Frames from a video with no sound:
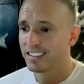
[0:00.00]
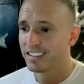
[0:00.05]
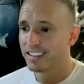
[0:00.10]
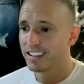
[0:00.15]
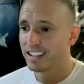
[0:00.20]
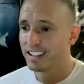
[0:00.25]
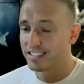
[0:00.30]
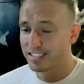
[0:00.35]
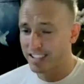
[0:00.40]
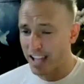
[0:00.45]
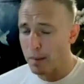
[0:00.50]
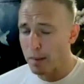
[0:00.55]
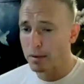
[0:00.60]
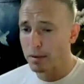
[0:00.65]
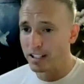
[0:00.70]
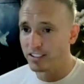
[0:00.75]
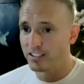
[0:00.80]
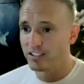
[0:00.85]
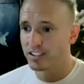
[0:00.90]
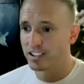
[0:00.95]
It's
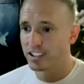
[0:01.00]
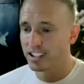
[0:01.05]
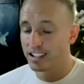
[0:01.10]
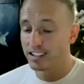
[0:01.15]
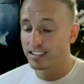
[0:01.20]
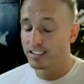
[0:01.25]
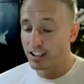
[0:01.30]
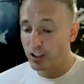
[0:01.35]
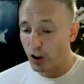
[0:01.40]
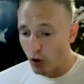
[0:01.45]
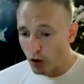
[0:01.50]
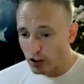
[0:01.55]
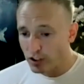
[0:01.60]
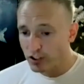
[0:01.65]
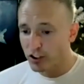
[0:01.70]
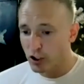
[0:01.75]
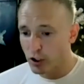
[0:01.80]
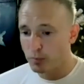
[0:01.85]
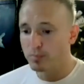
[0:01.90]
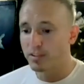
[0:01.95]
damaged. It is
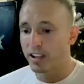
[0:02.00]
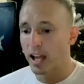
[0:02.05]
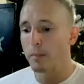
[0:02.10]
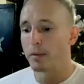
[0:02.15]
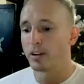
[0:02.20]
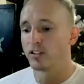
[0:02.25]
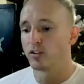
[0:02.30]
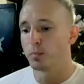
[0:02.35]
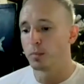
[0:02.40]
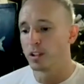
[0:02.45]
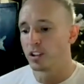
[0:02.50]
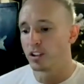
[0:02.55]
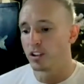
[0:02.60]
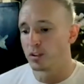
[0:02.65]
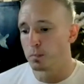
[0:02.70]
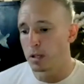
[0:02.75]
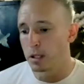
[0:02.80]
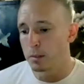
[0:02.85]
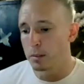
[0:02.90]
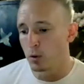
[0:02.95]
long-term damage, because
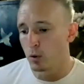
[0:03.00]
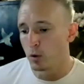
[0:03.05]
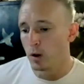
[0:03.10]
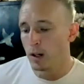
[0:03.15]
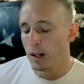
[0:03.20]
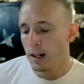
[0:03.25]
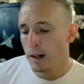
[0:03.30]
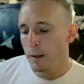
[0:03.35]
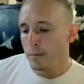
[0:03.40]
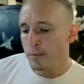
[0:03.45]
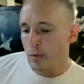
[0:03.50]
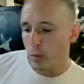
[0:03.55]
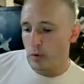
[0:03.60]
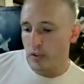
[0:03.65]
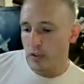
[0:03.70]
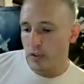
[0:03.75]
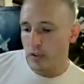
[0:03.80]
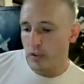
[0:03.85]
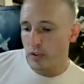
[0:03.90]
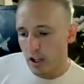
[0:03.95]
people, with
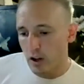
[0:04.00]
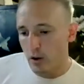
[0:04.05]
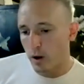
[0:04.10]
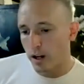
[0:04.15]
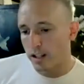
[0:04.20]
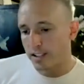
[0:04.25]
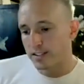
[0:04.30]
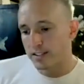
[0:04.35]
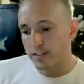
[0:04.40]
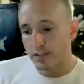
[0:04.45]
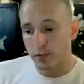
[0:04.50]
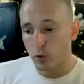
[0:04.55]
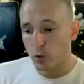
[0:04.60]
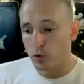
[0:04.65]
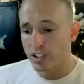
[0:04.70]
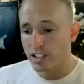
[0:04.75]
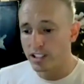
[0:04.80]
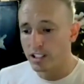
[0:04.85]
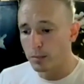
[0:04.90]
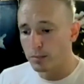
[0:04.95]
the iOS
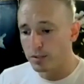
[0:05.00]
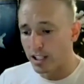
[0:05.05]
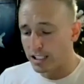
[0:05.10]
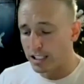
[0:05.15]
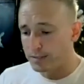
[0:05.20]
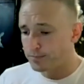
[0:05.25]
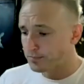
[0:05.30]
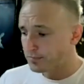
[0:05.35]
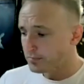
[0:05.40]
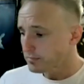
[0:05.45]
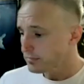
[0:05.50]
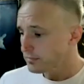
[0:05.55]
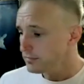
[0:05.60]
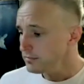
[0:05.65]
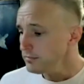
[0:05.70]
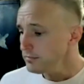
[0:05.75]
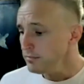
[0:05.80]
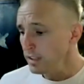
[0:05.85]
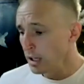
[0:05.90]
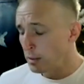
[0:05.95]
14 update,
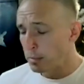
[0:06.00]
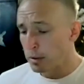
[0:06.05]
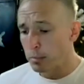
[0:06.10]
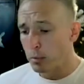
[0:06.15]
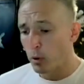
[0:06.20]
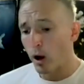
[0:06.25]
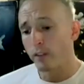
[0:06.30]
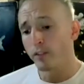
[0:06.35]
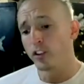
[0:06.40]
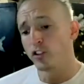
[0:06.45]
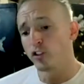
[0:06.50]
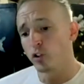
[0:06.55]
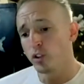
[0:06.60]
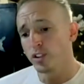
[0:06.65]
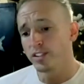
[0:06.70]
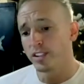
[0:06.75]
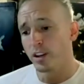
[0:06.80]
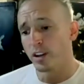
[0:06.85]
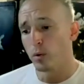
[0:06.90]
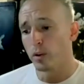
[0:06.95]
and people have the
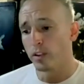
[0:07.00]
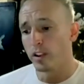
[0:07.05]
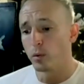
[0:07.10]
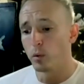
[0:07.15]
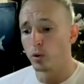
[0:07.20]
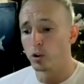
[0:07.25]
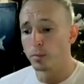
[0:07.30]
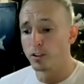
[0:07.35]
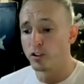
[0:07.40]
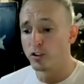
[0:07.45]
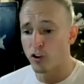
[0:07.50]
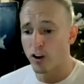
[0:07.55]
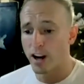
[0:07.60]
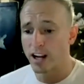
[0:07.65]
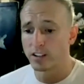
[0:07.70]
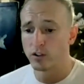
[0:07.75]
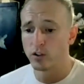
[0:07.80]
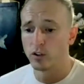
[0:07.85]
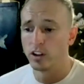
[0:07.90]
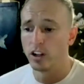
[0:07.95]
choice now whether they want to be
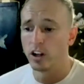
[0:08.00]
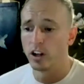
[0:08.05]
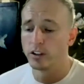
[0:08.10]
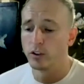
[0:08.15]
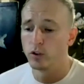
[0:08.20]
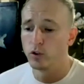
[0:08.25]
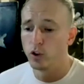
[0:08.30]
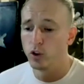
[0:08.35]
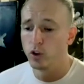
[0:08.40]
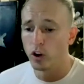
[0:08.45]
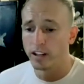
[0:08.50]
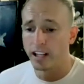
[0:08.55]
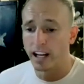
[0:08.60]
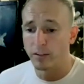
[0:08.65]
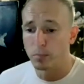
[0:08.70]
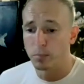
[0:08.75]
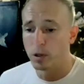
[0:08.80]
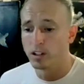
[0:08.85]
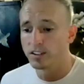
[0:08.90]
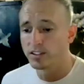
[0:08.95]
tracked online or not and have
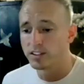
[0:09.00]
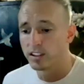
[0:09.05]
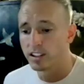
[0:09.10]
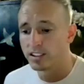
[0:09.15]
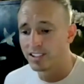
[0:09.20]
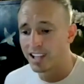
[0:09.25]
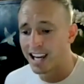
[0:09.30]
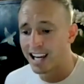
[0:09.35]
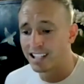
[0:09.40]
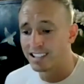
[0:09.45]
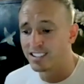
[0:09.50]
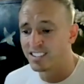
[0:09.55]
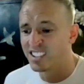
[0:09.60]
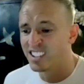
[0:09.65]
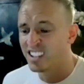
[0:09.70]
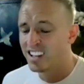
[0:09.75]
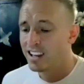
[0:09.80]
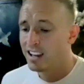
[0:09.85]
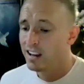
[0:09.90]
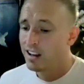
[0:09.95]
personalized ads.
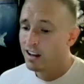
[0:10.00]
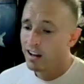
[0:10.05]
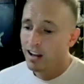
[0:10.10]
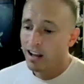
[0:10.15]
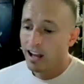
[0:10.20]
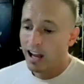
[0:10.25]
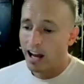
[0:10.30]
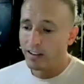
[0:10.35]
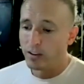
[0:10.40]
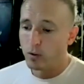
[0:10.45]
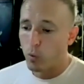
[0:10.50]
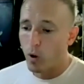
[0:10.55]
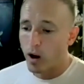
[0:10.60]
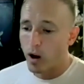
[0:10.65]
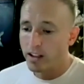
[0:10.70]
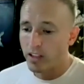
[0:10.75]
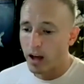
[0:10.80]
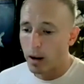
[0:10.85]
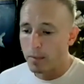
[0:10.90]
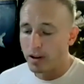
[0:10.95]
And the way
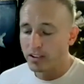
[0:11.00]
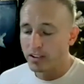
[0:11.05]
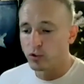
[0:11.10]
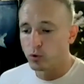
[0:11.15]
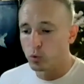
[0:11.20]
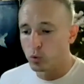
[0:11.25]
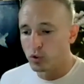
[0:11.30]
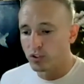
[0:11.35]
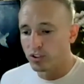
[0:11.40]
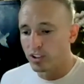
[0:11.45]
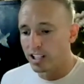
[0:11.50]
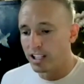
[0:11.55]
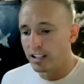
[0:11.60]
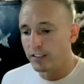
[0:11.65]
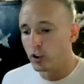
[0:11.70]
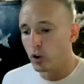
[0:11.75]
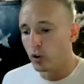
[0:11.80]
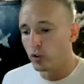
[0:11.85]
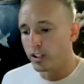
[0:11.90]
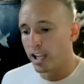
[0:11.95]
that message was delivered
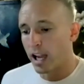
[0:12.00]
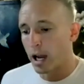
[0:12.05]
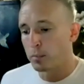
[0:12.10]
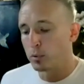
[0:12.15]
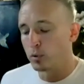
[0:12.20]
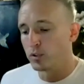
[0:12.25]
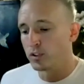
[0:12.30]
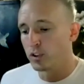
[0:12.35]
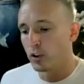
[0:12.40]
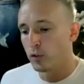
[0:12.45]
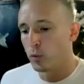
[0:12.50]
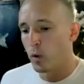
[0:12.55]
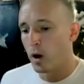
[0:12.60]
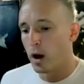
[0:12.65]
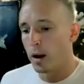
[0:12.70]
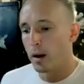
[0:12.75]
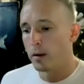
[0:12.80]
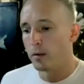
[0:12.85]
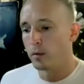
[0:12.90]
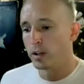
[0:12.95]
on the Apple
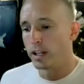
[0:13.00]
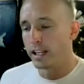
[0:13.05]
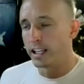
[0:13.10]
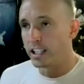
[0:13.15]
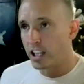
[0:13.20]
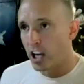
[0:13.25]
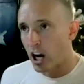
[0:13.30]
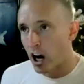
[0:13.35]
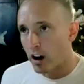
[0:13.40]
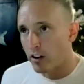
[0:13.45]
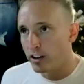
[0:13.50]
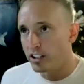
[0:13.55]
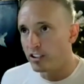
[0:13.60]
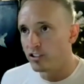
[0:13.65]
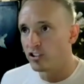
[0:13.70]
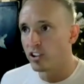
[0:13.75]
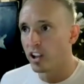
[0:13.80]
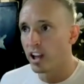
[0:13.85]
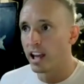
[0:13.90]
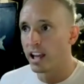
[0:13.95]
software
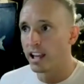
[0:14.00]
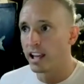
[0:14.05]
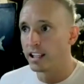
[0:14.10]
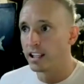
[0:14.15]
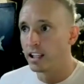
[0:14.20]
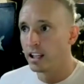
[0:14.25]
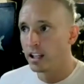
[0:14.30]
encouraged a